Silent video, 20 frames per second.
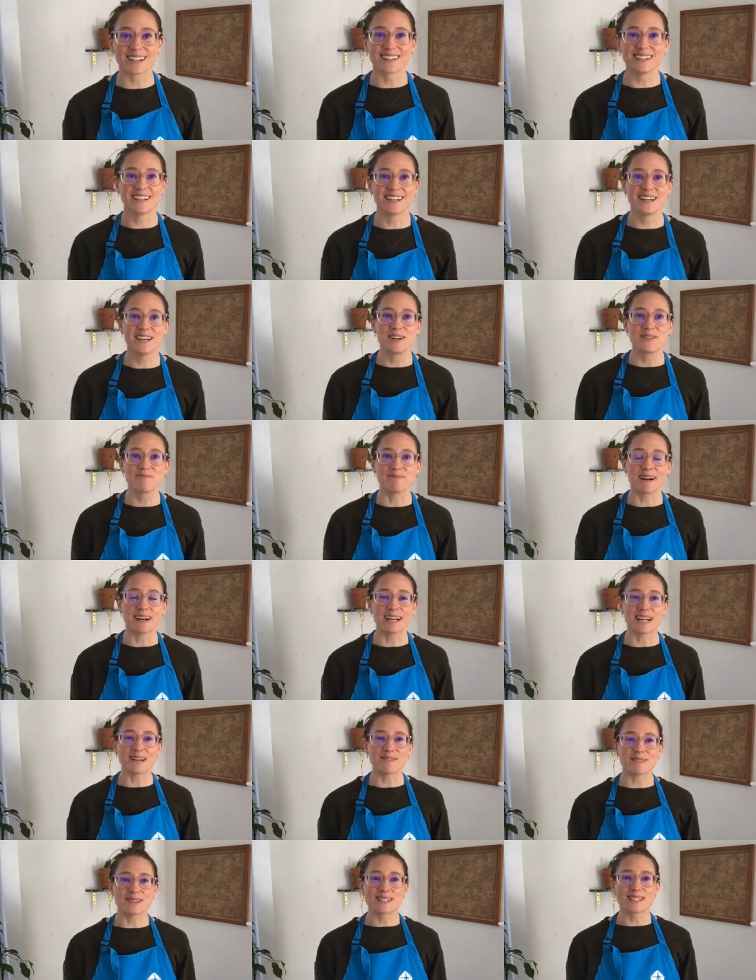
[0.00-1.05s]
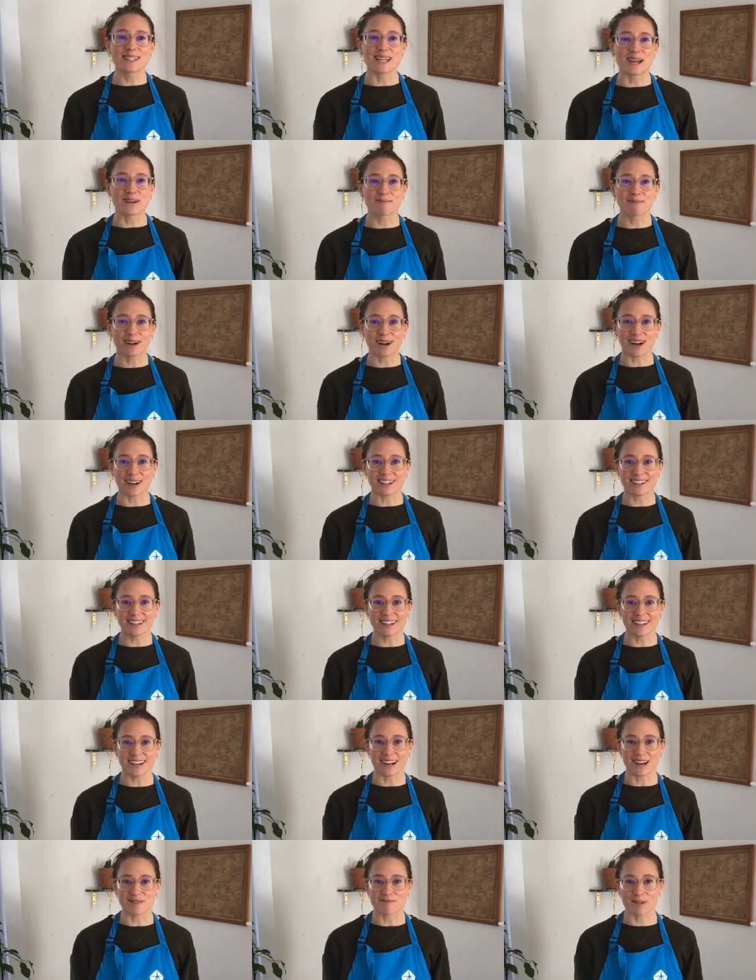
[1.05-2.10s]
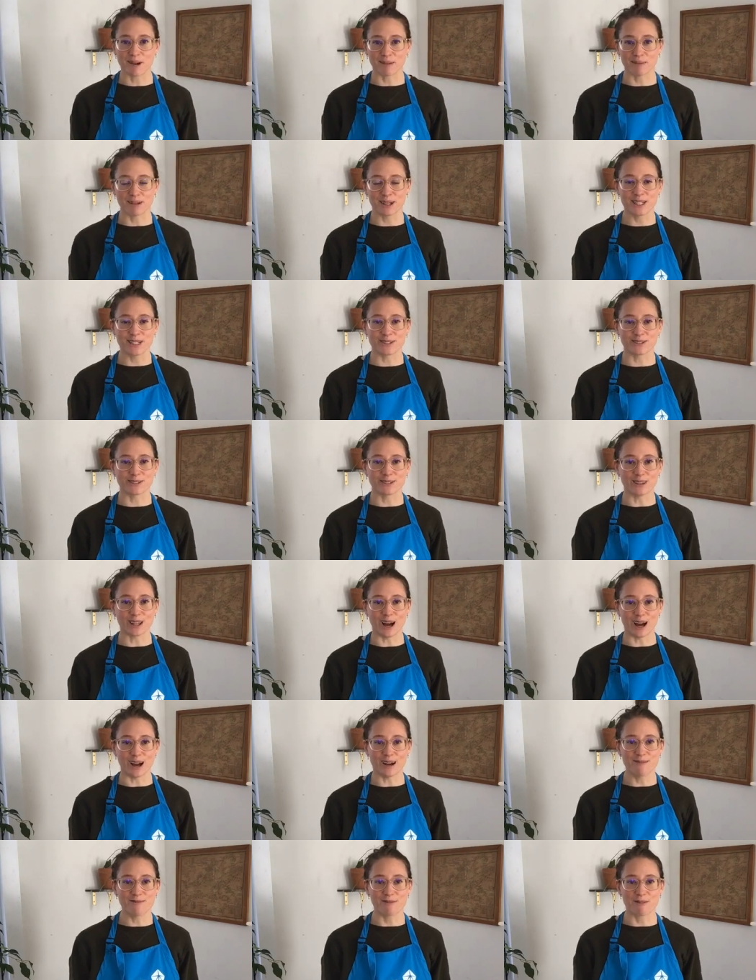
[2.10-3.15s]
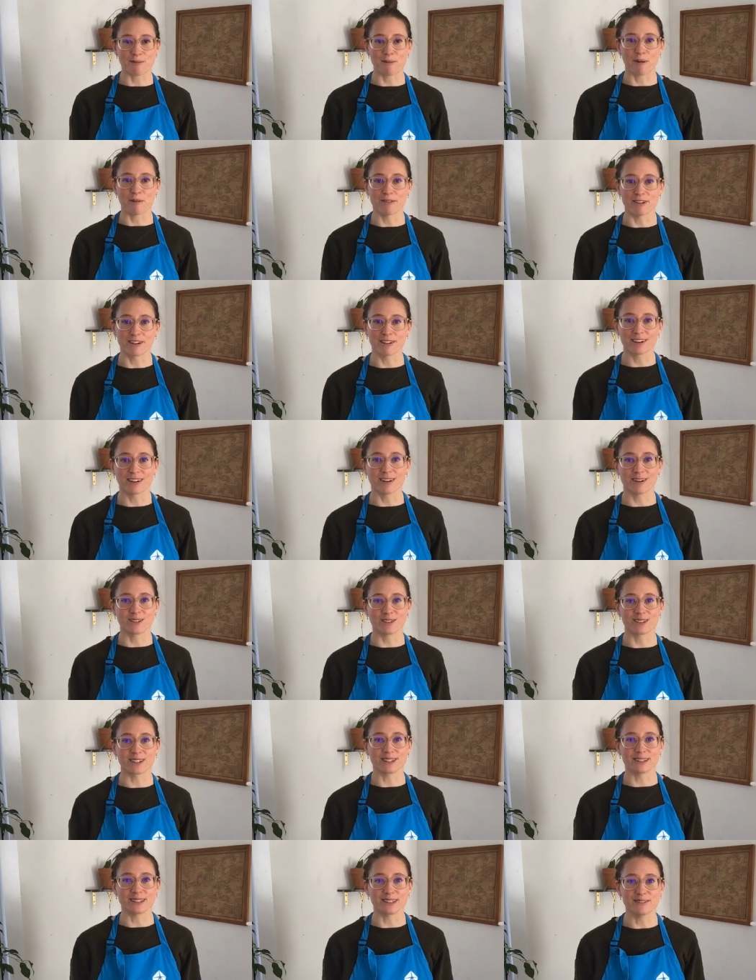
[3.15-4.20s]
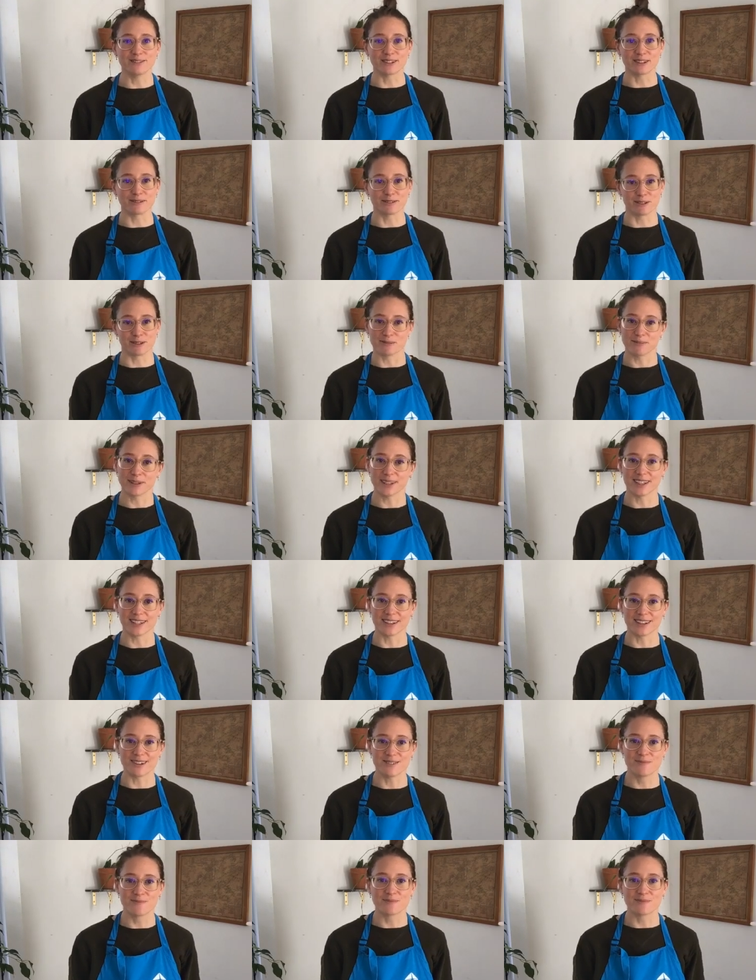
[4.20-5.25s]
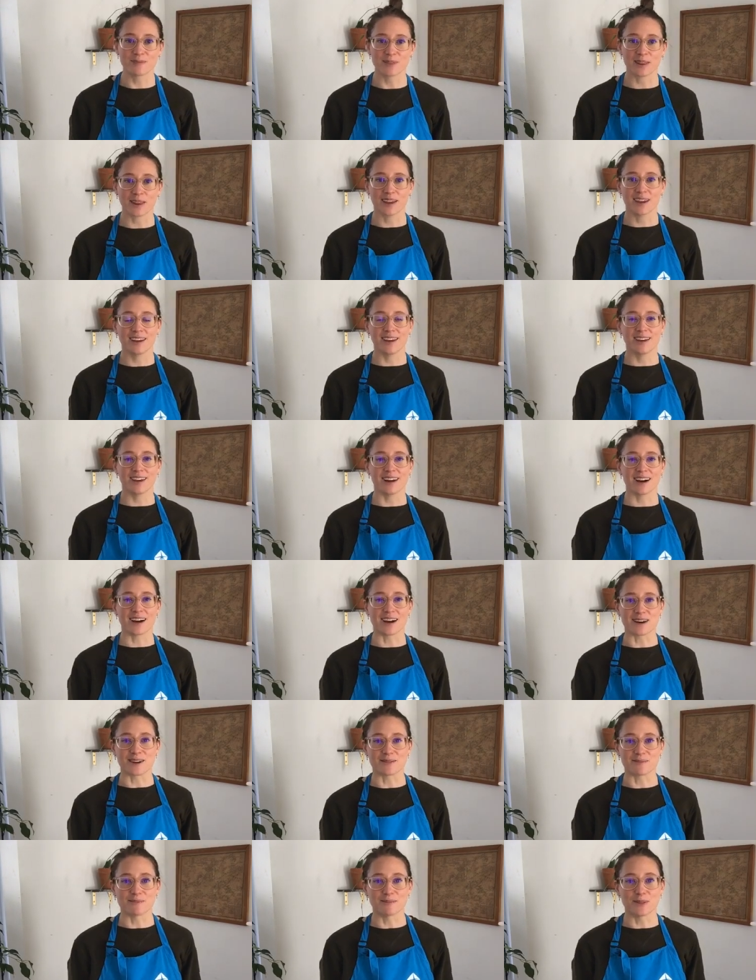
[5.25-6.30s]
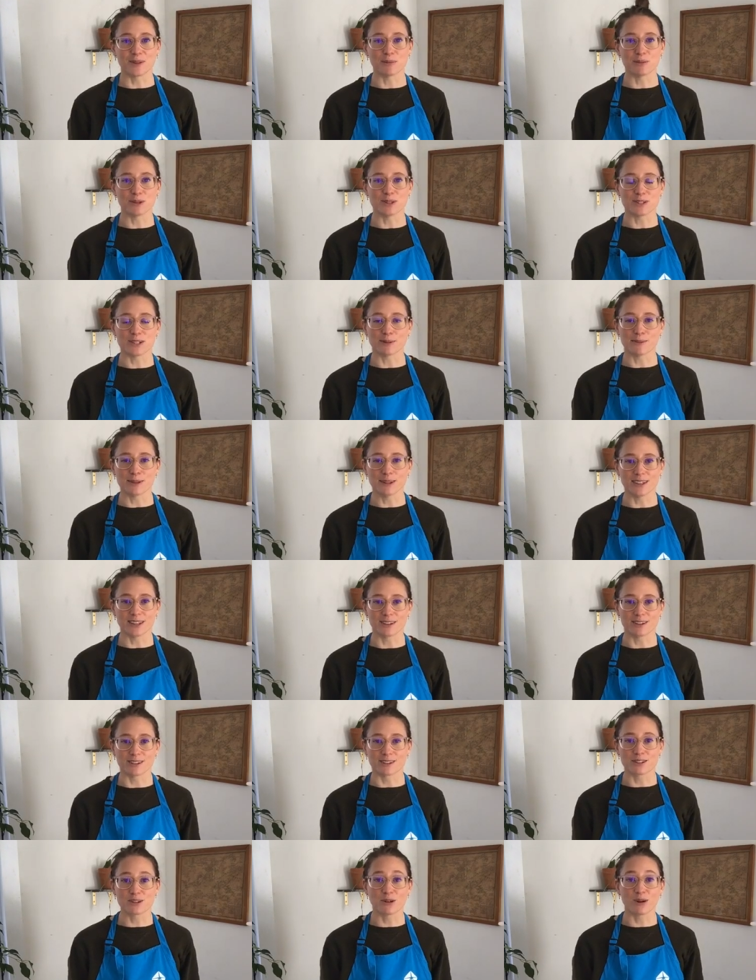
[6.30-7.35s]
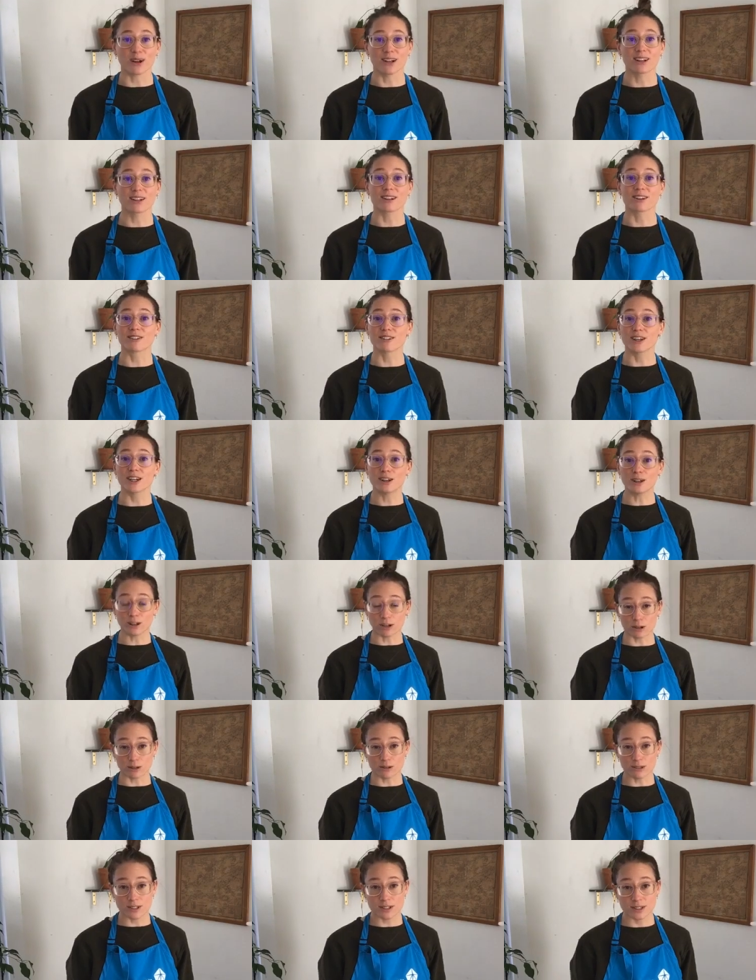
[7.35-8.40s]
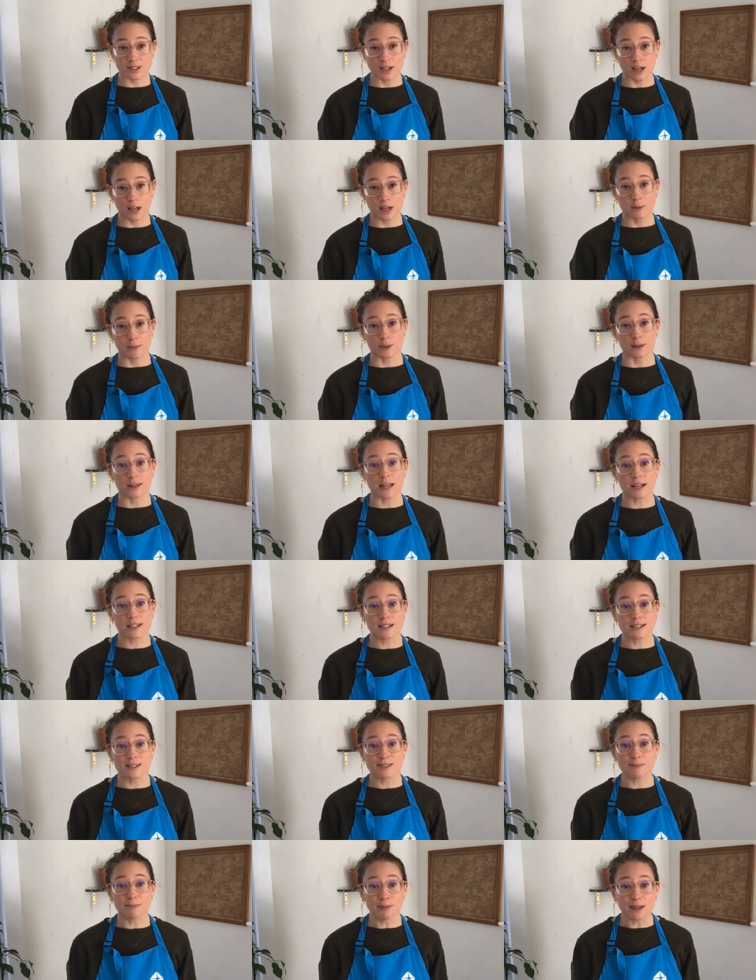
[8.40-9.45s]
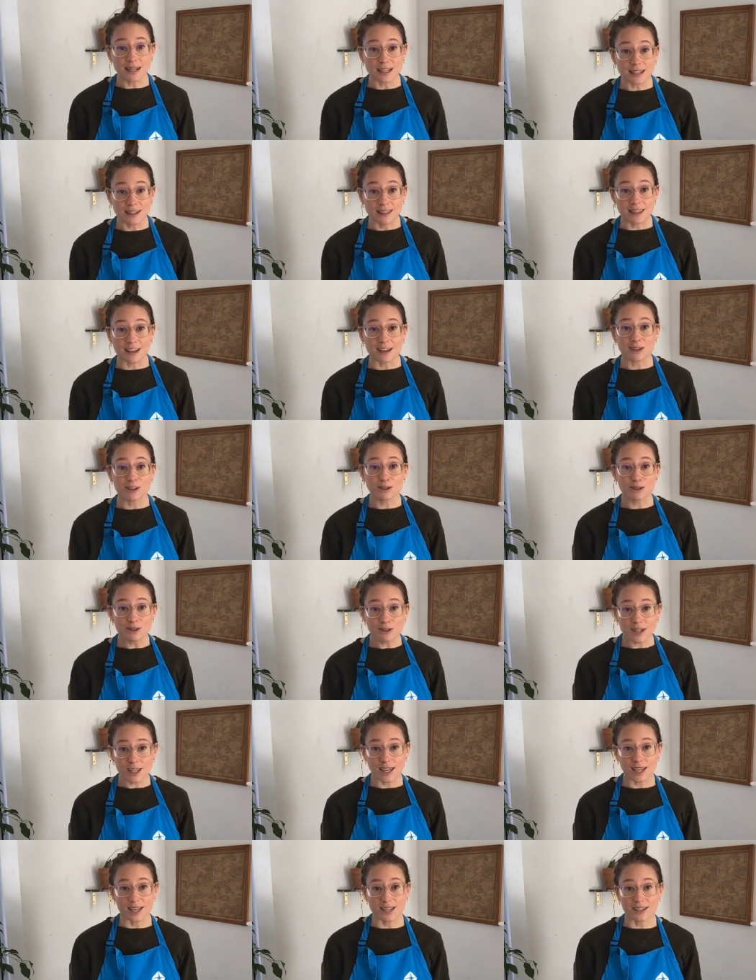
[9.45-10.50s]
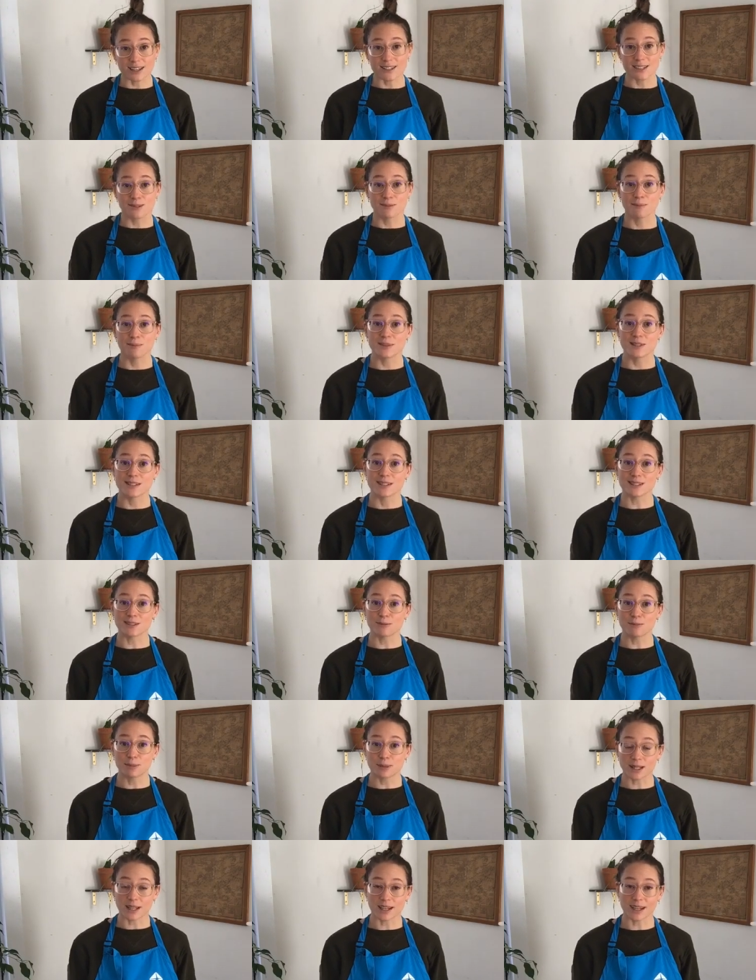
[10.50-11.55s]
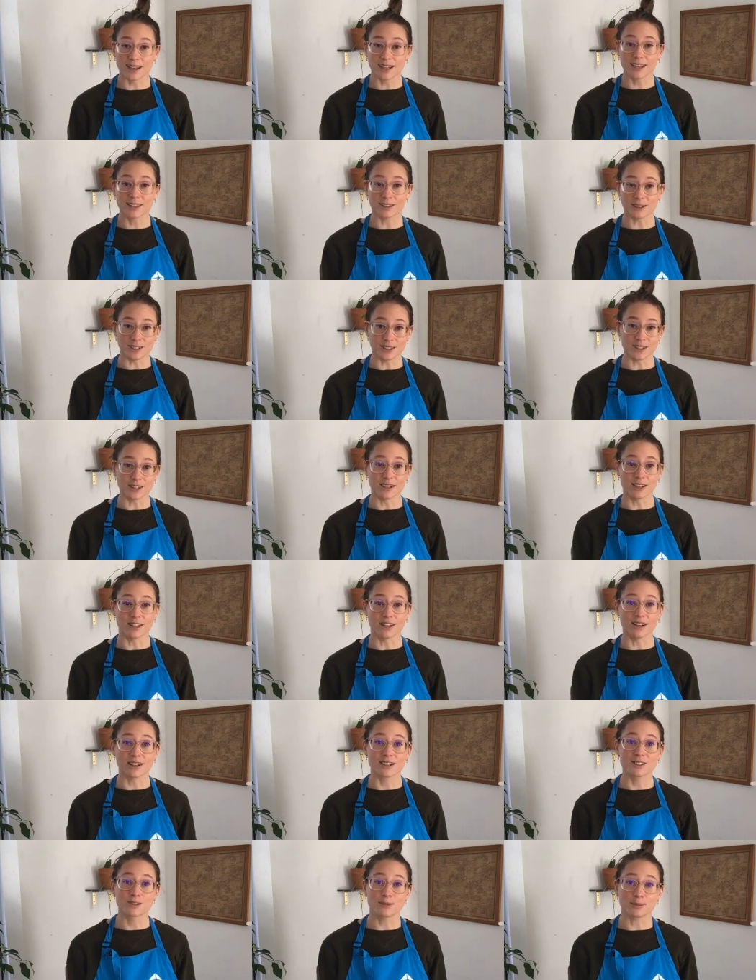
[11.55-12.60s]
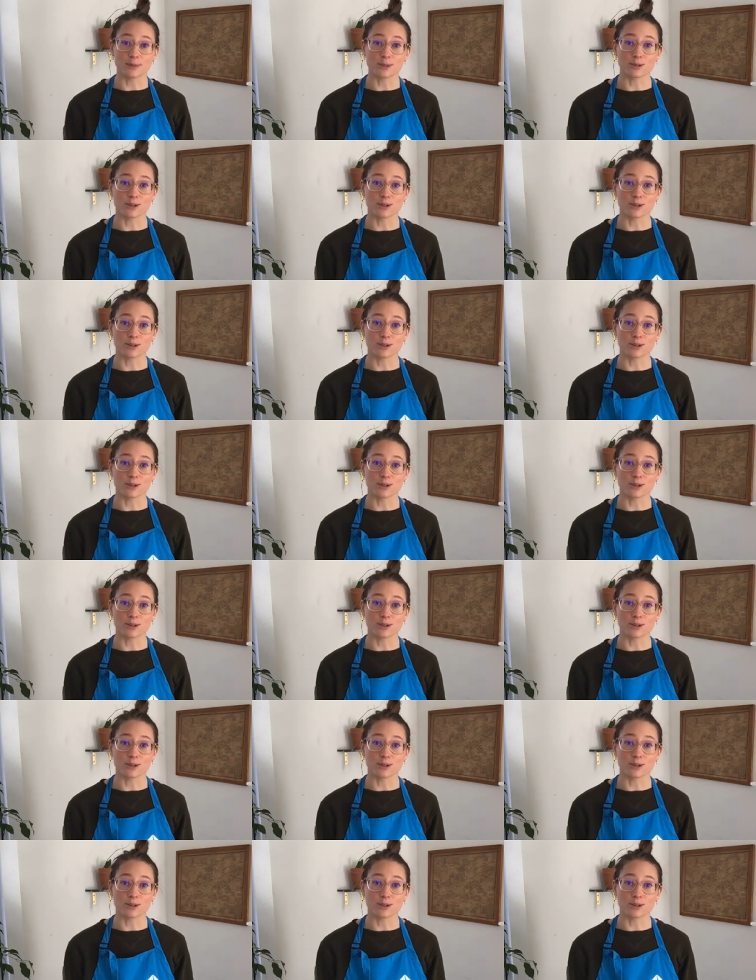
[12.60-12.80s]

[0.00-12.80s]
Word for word: My name is Sam Connelly, and I'm coming to you live from my very own living room here. Um, the museum and theater is quite clearly closed, but that doesn't mean that you can't still play and learn and explore.